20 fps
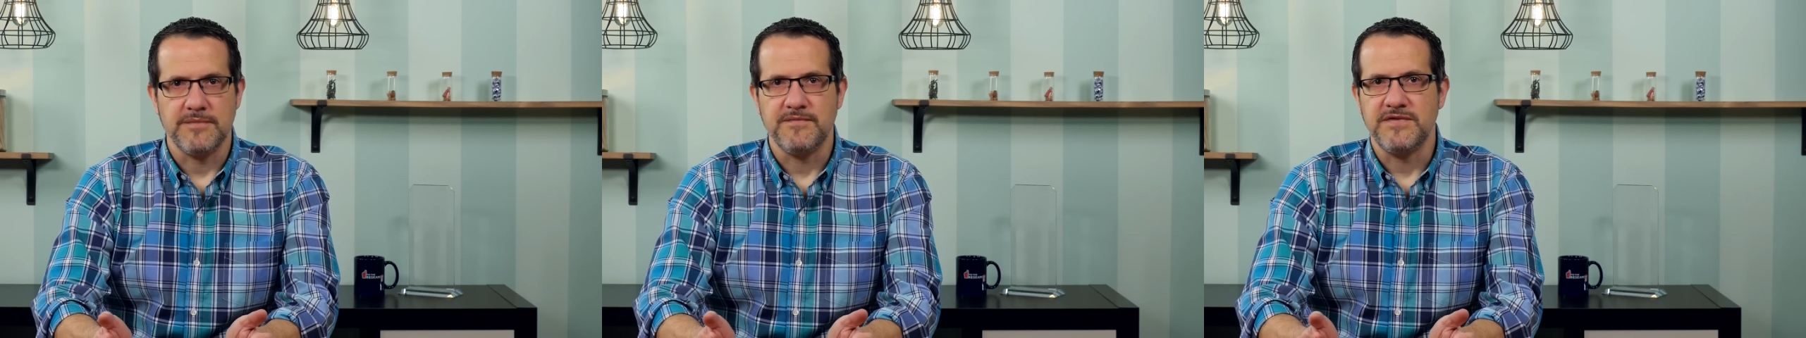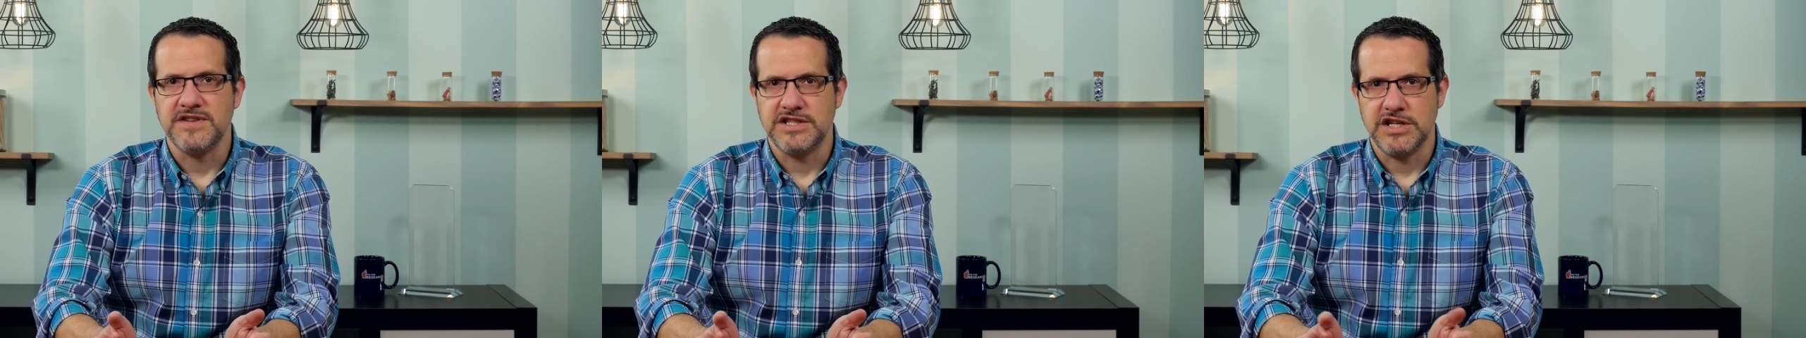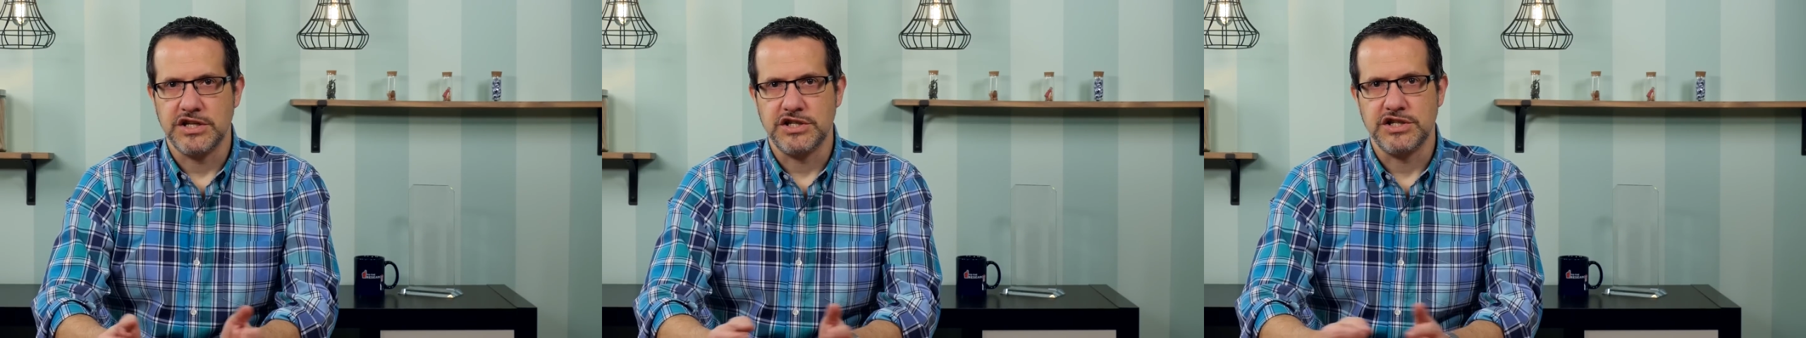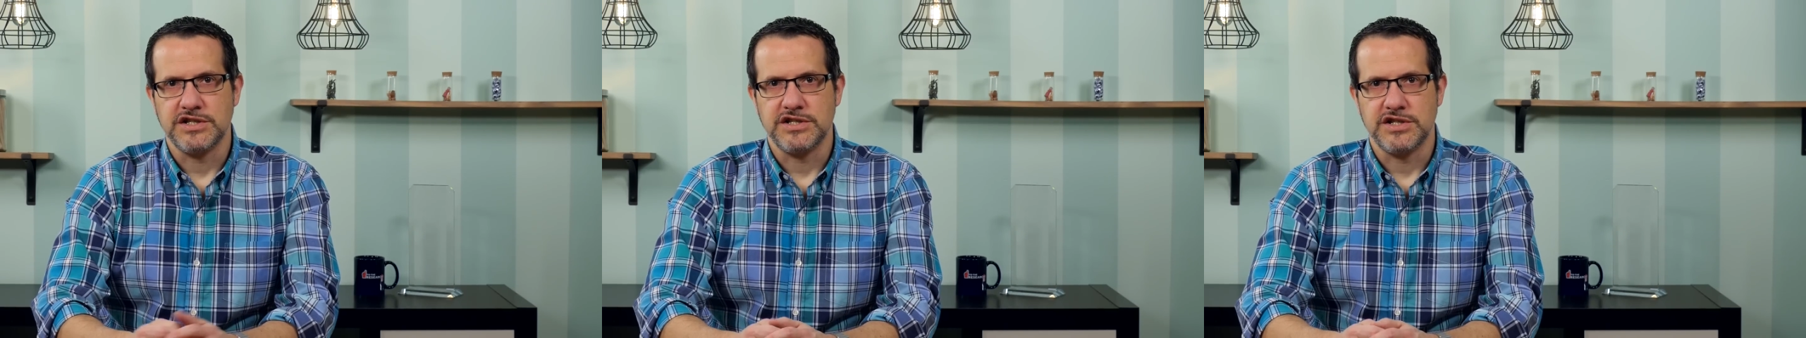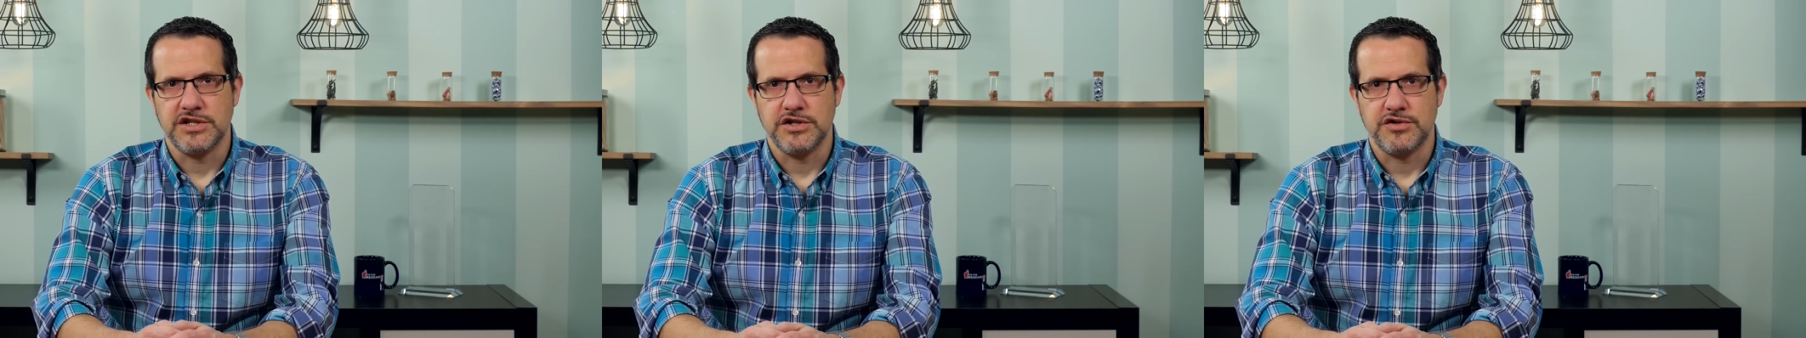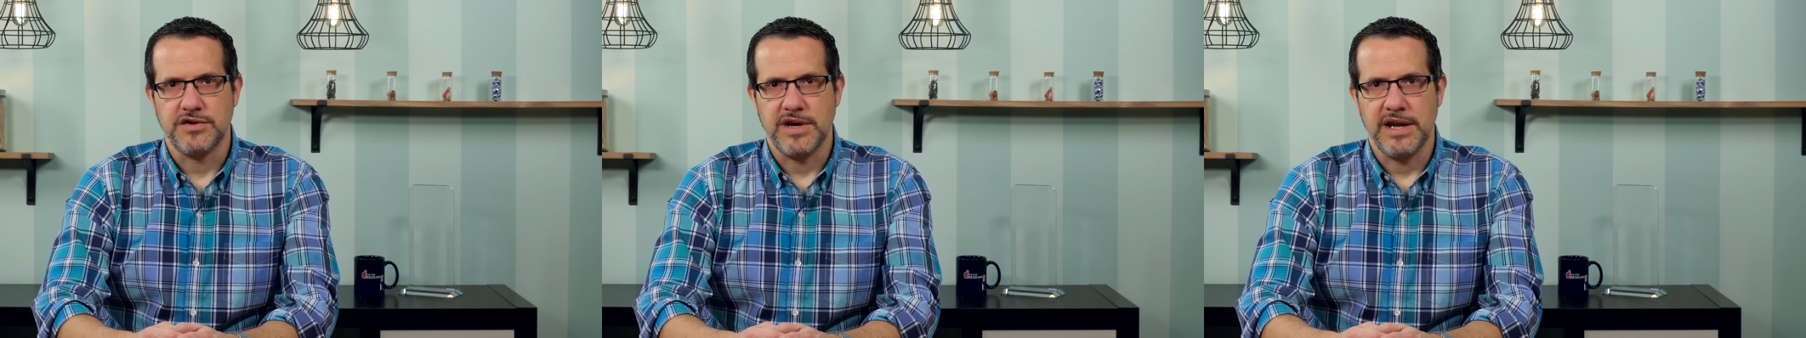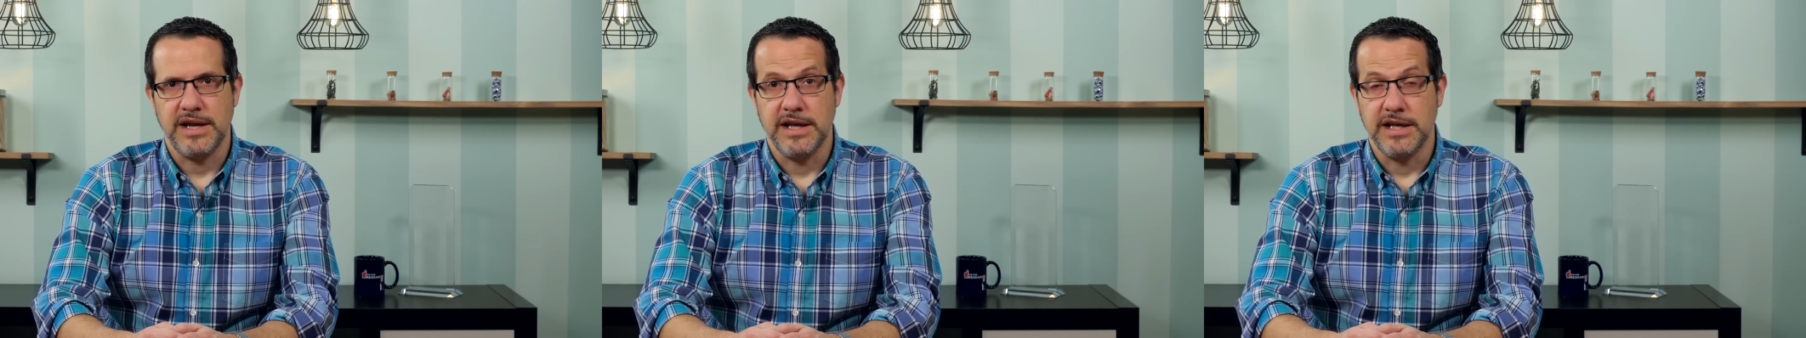in physicians and
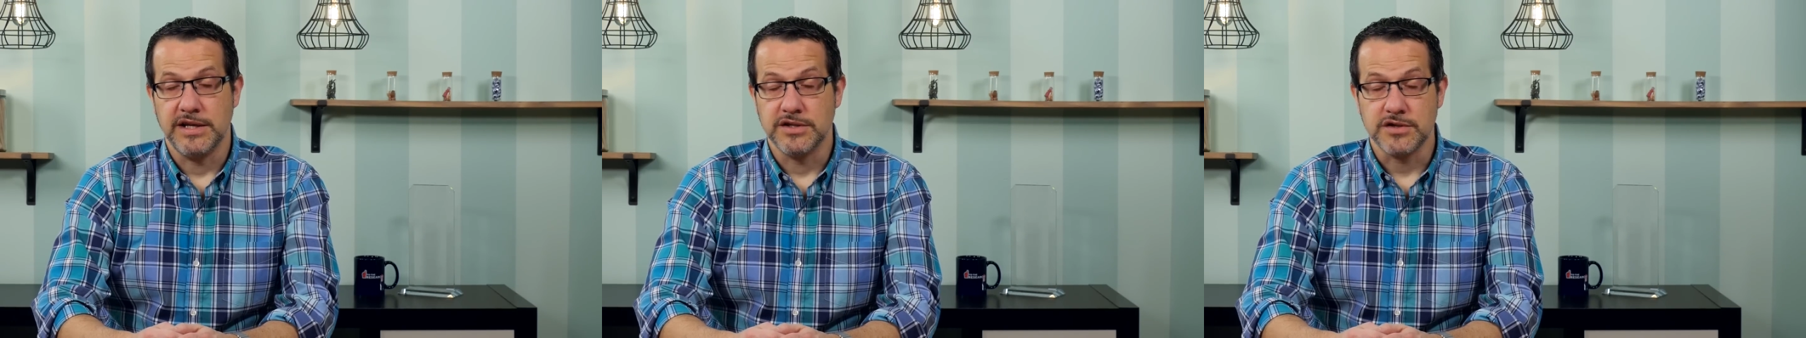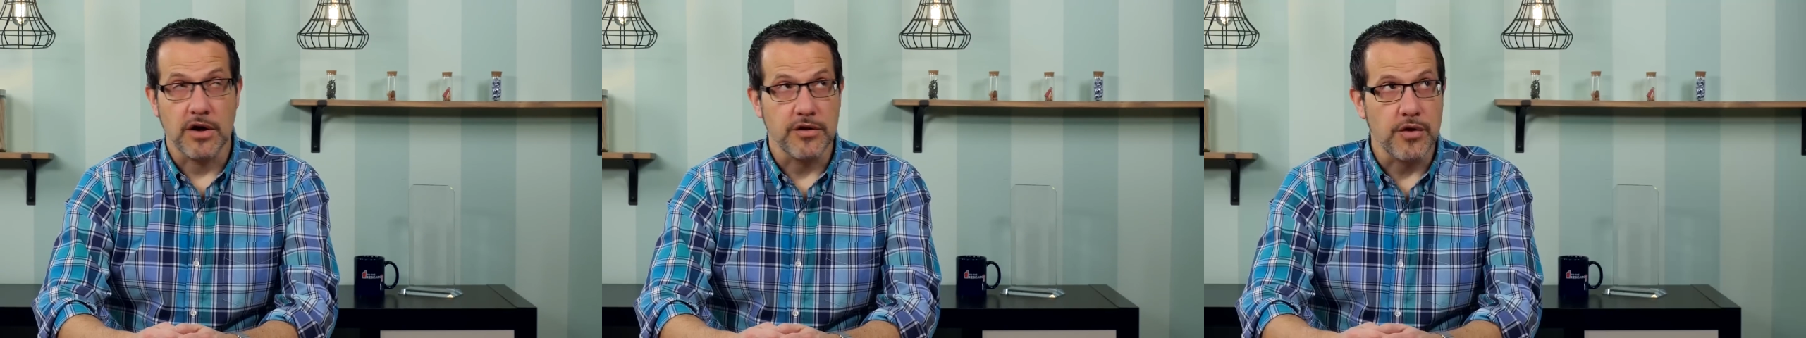trainees,